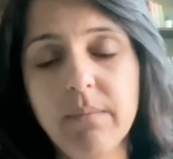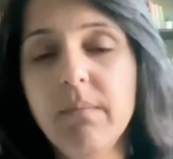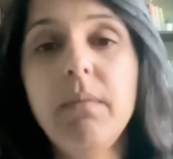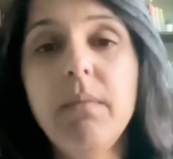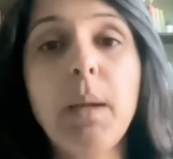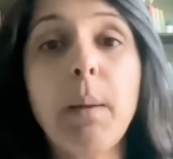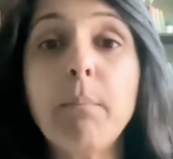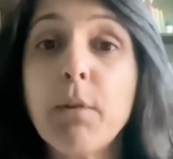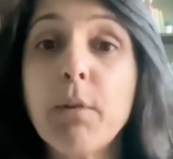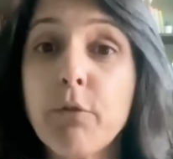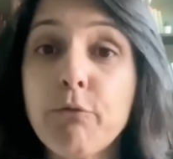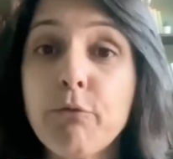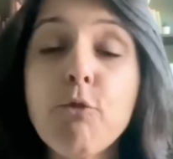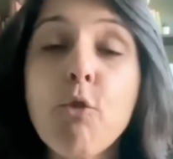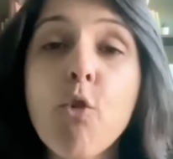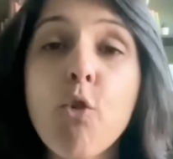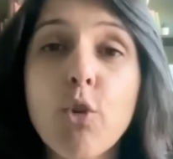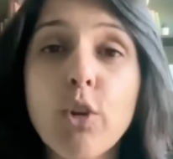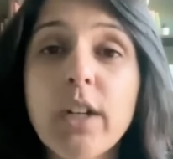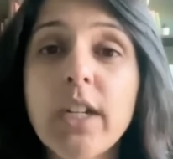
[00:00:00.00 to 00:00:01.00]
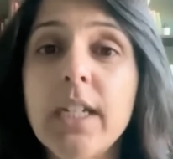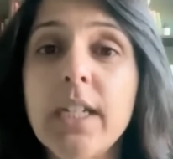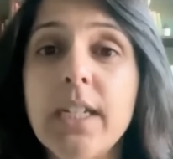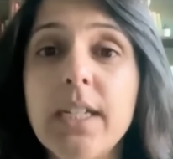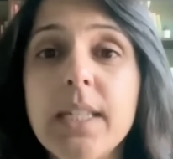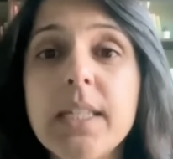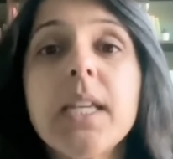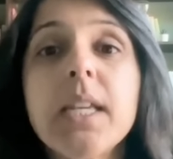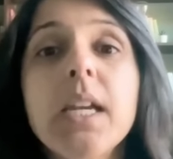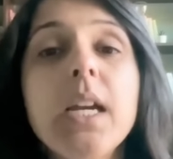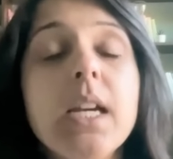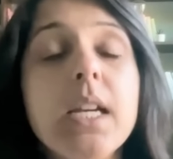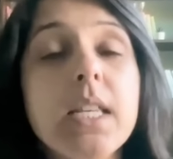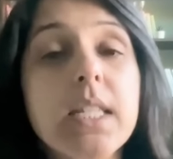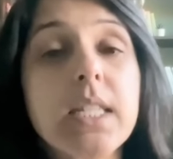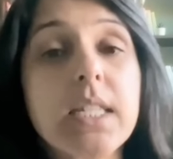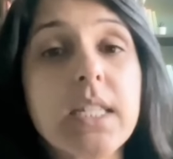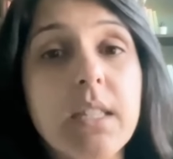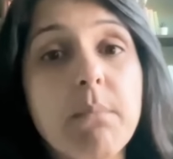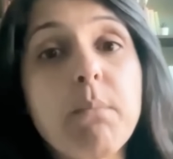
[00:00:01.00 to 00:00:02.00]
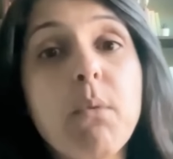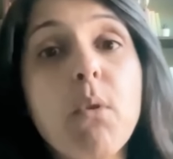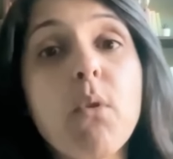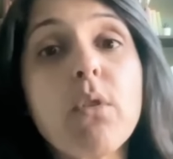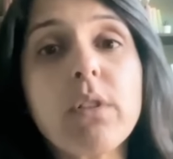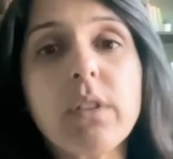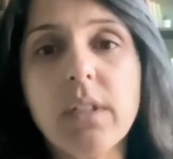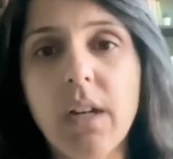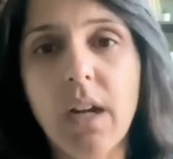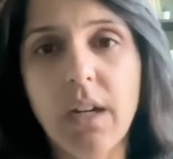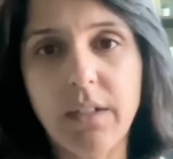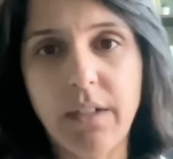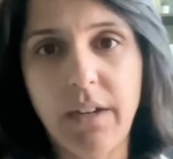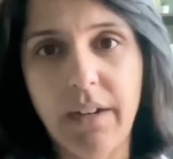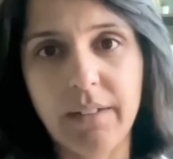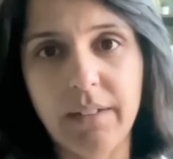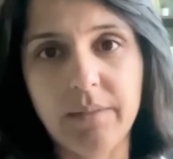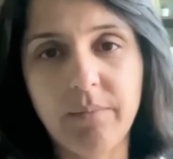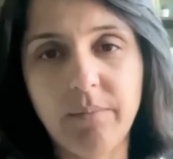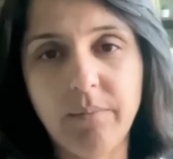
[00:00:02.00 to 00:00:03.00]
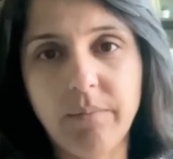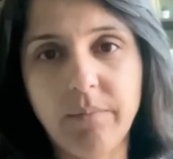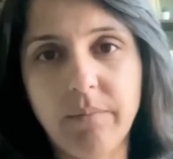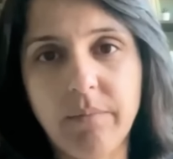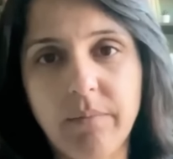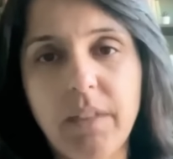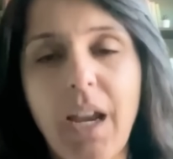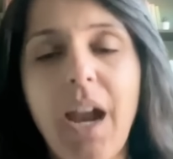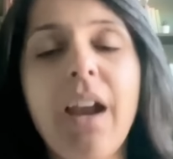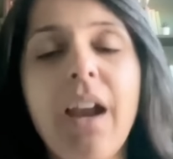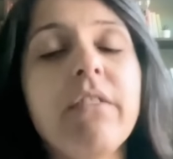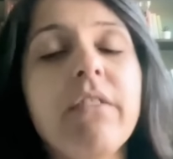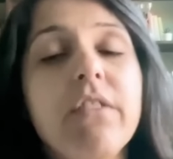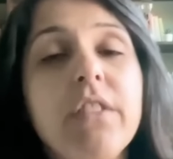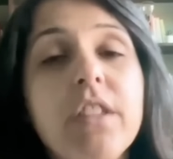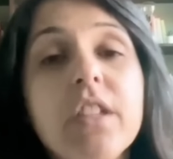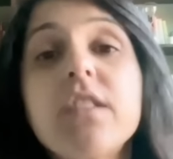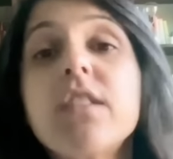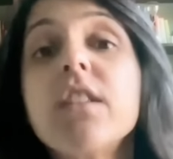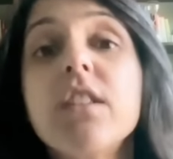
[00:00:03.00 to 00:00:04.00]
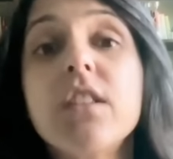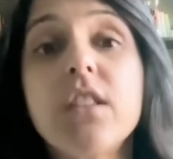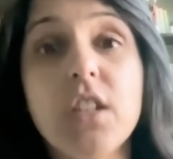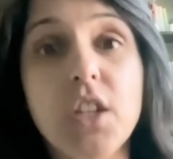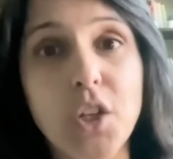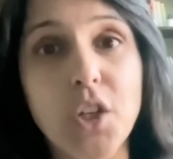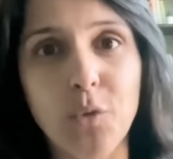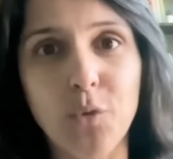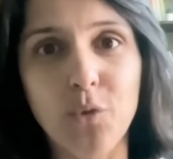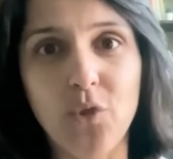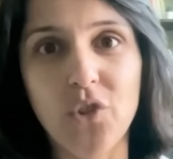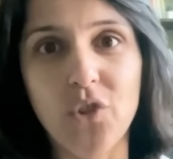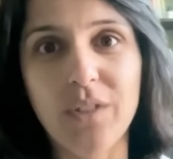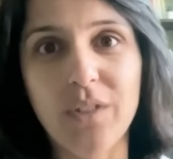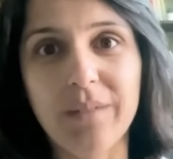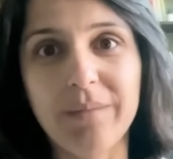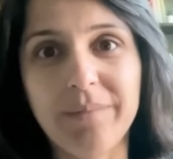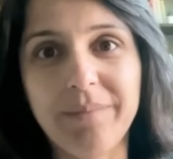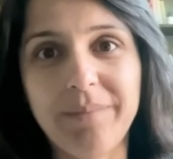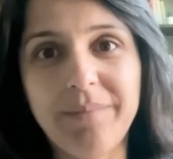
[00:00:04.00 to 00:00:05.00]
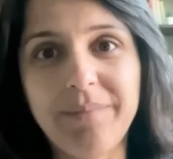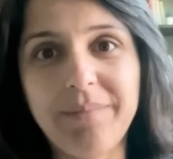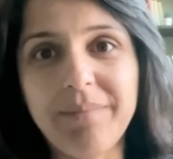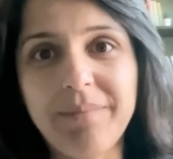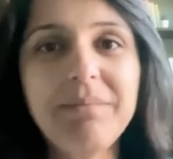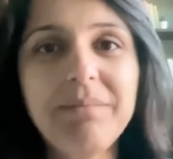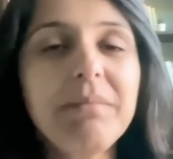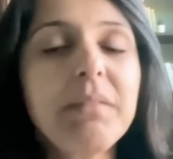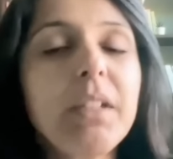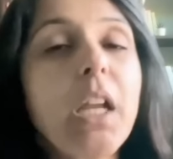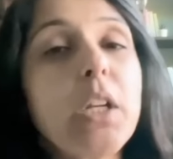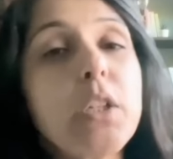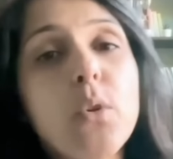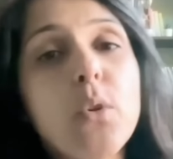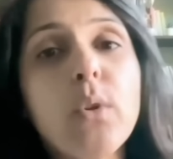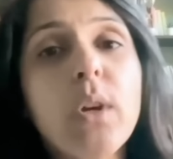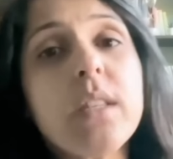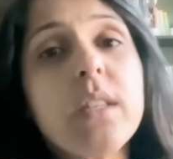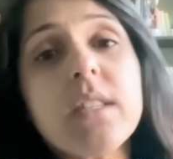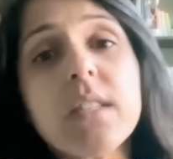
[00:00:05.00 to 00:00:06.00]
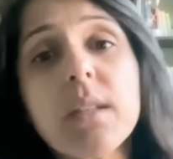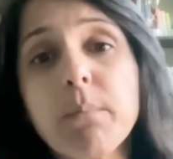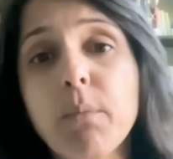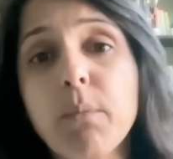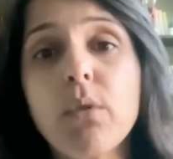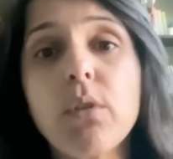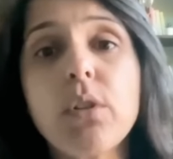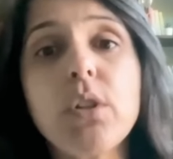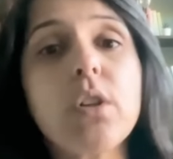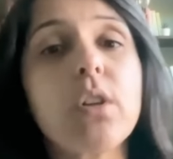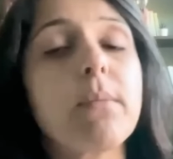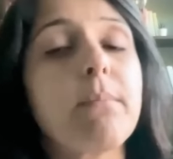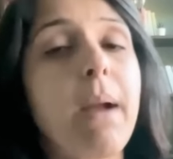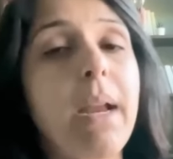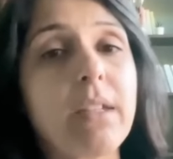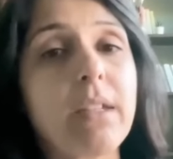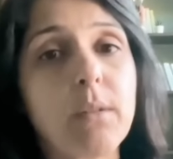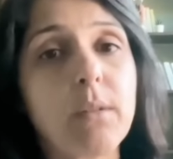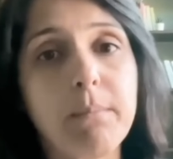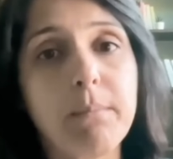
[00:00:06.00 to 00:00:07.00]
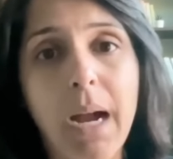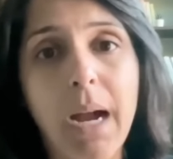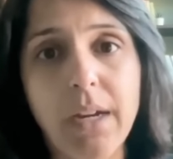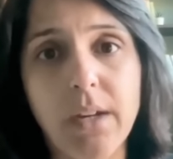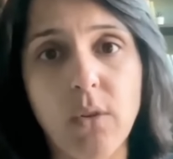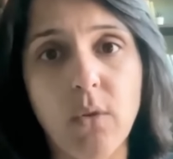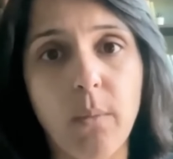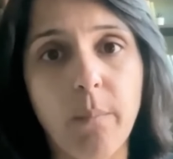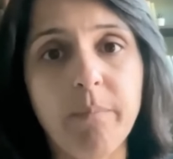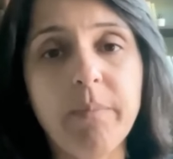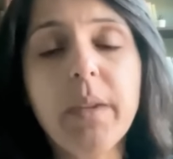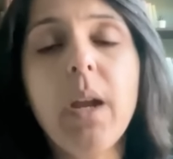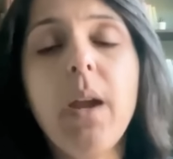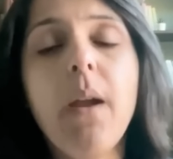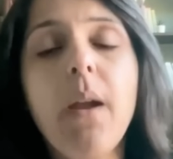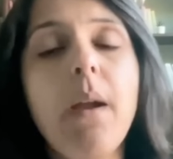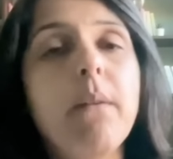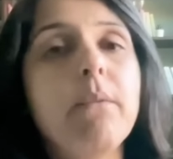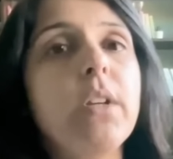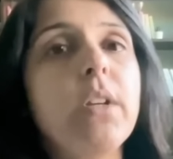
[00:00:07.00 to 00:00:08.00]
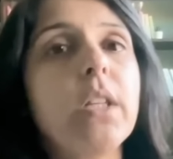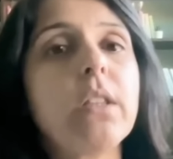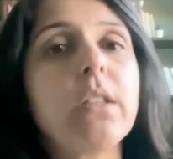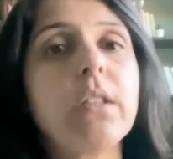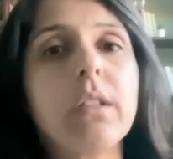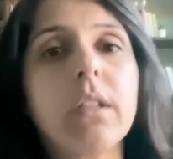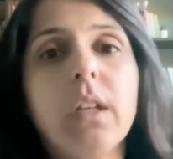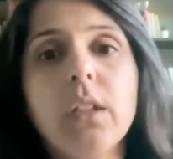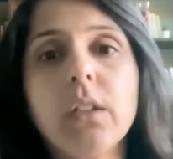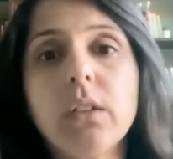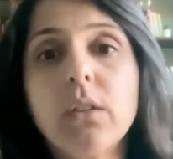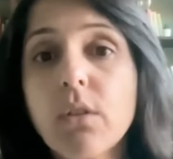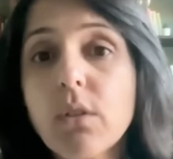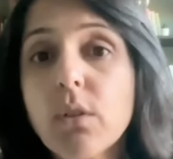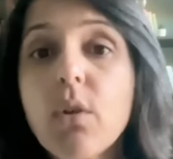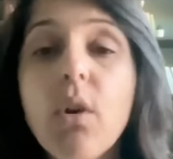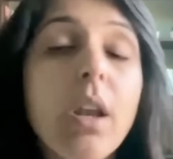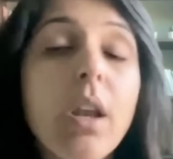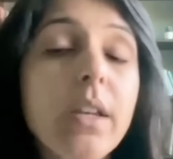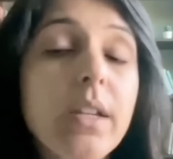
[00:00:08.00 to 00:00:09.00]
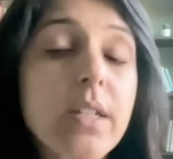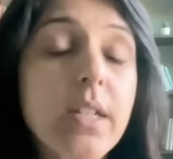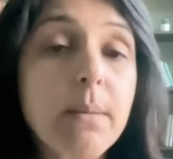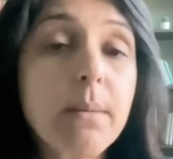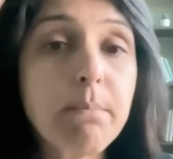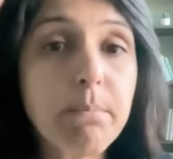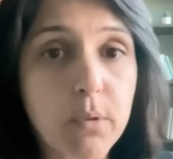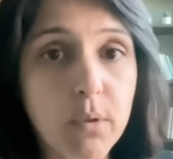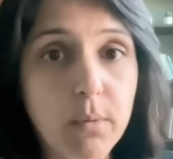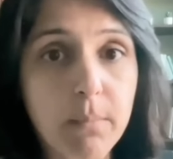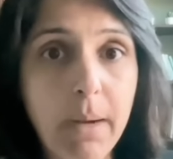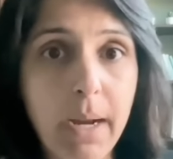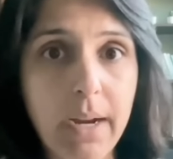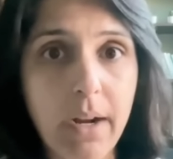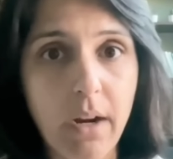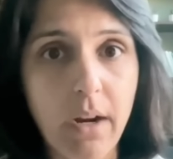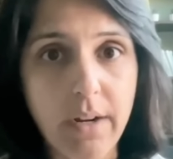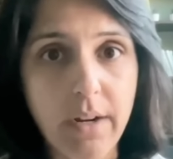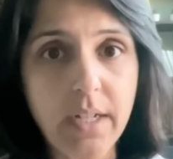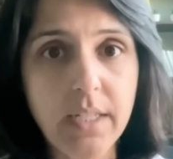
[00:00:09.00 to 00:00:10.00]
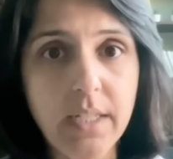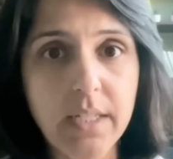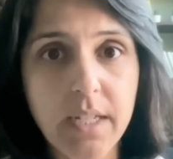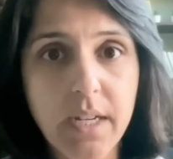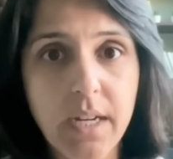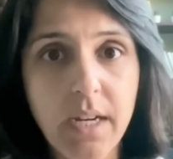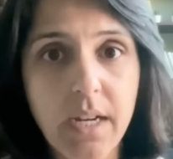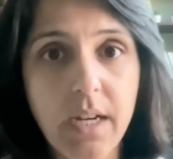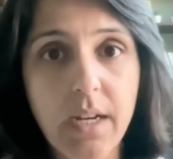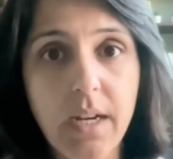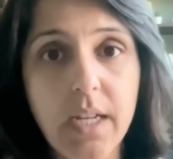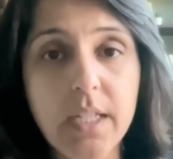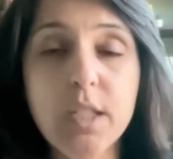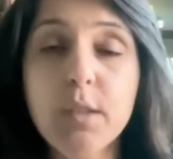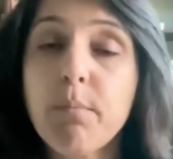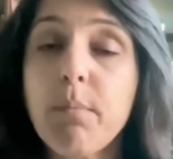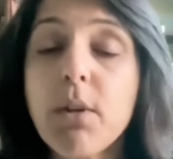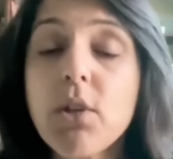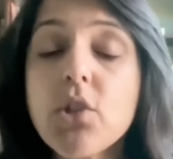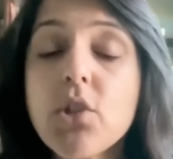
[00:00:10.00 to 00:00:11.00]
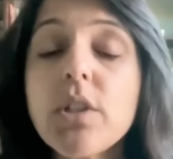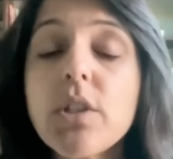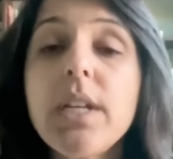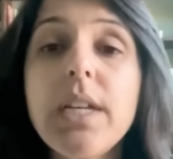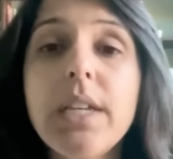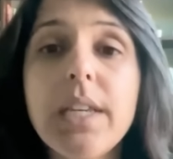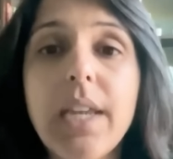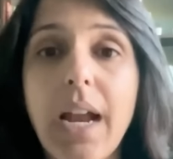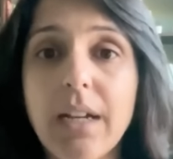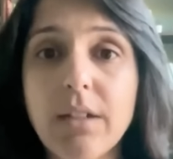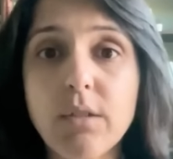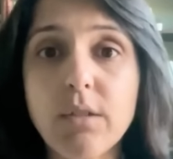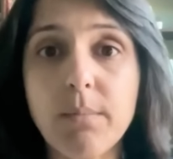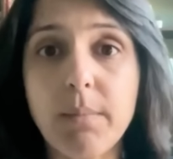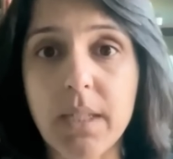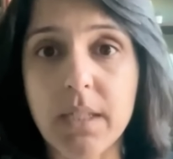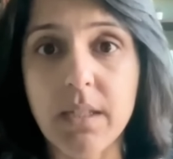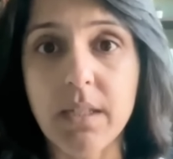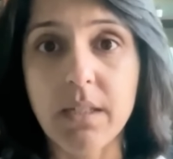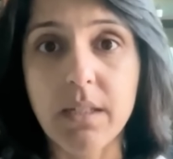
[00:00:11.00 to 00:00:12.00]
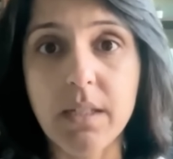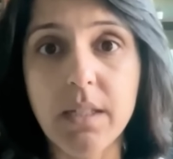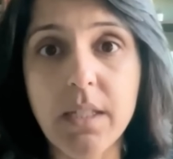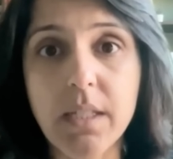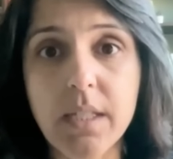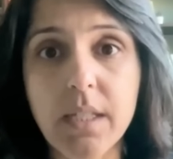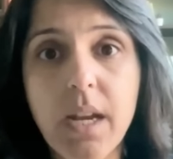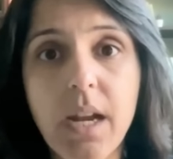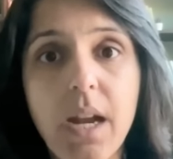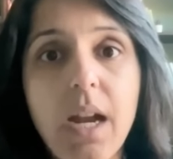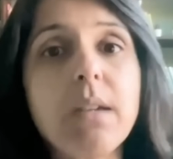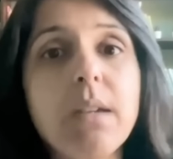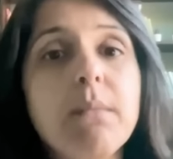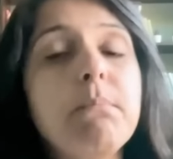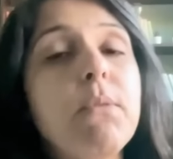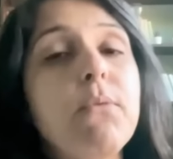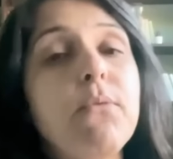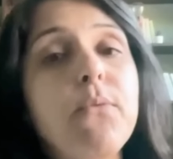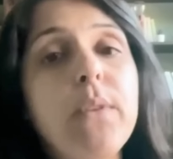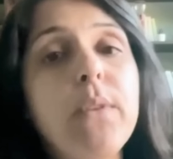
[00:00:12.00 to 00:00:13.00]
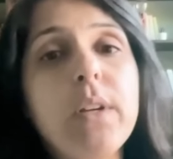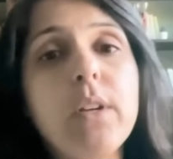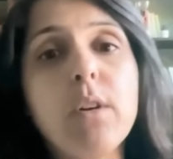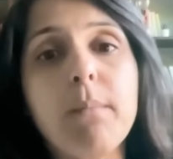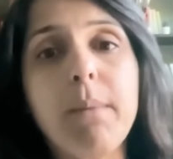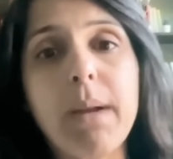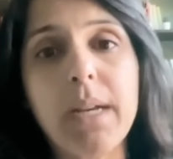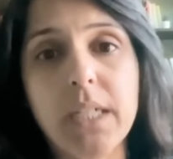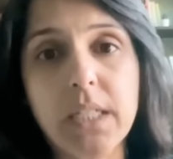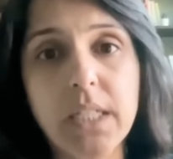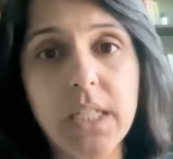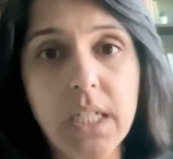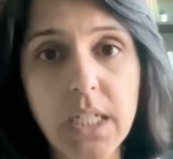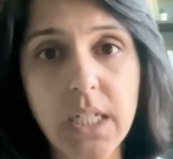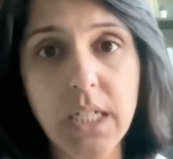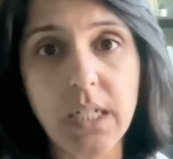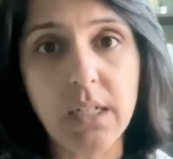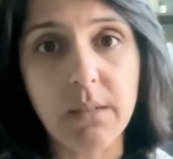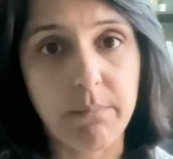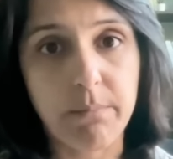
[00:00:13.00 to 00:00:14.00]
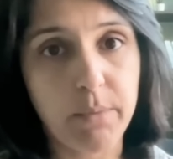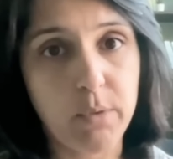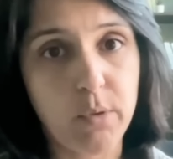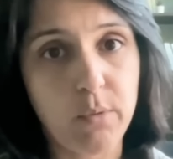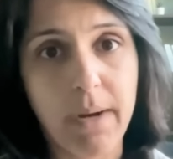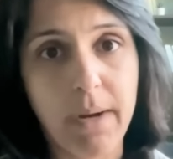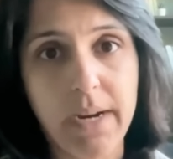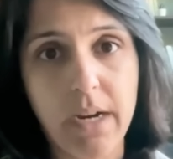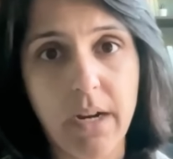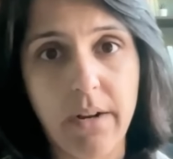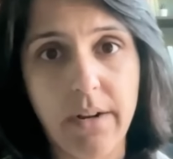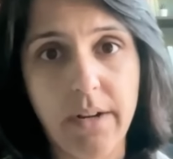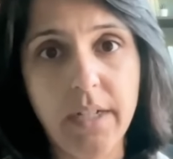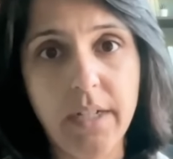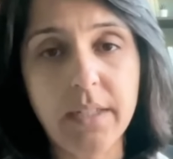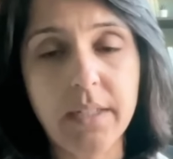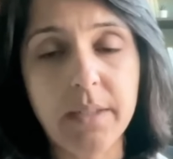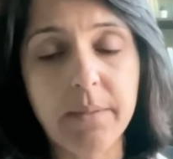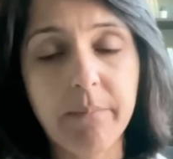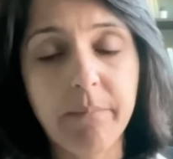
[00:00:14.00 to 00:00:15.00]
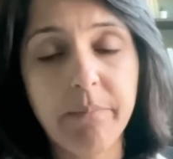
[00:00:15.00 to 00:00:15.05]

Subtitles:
Number four is support gut health, and this is huge. You can support your microbiome with good quality probiotics, especially lactobacillus and bifidobacterium probiotics.